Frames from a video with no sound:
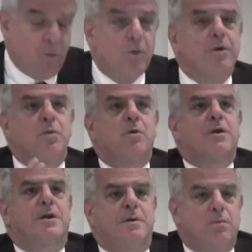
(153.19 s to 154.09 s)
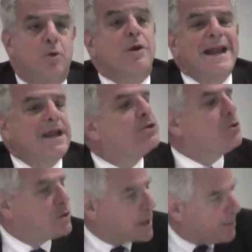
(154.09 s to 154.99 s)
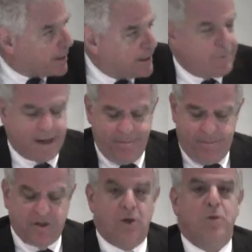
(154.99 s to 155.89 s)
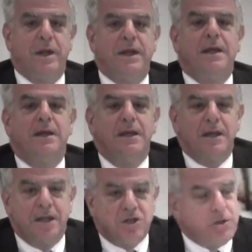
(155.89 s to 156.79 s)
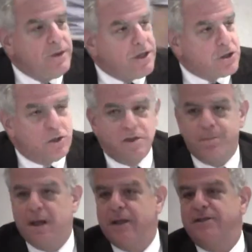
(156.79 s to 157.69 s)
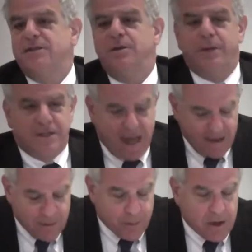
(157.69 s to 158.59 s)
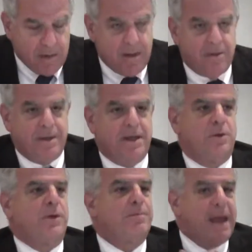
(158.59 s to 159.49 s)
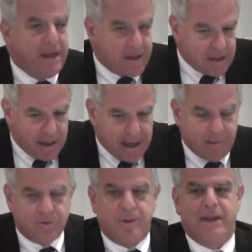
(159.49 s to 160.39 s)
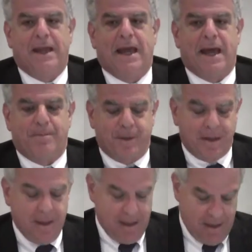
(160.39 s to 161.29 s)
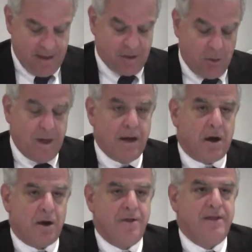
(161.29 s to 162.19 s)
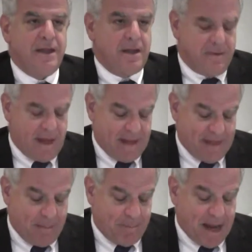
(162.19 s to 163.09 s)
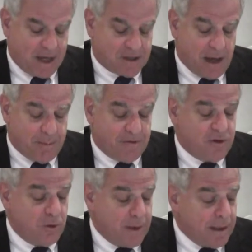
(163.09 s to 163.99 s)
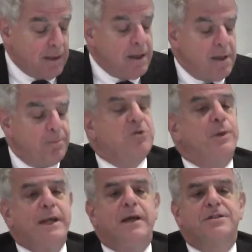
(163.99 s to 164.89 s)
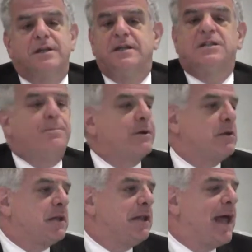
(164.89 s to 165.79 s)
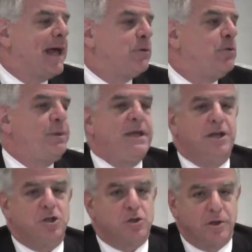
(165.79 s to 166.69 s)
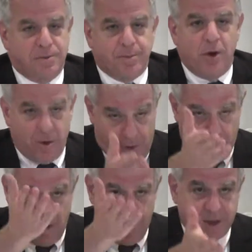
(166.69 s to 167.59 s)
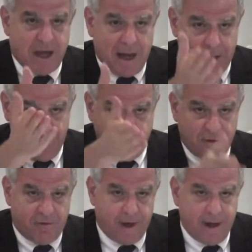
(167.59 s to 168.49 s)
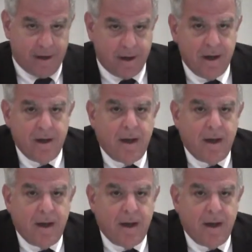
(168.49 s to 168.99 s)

We're an insurance company, right? So we issue the insurance policy, we take the premium in, we pay the claims when they happen. So we are that backstop, if you will. Between us and a typical client would be an insurance broker, and Rob Scheige, who's over here,